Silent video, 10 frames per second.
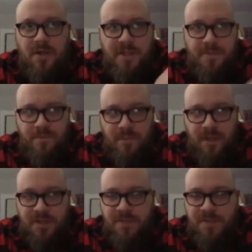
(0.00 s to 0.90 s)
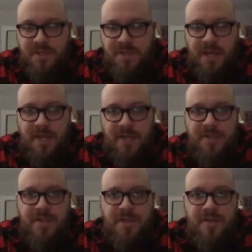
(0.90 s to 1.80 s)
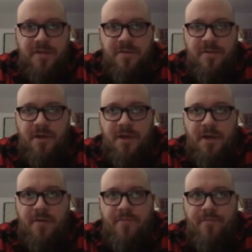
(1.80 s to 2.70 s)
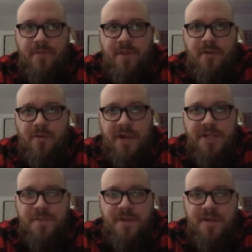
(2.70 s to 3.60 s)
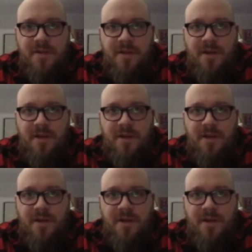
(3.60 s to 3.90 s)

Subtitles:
the instrumentation, arrangement, you know.